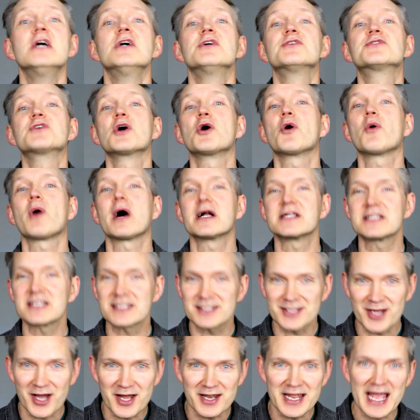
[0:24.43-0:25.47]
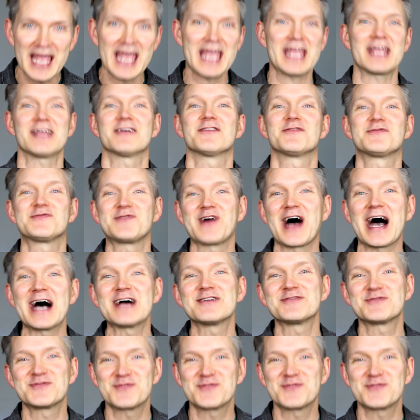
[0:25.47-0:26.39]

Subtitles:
So I just thought, hey, 5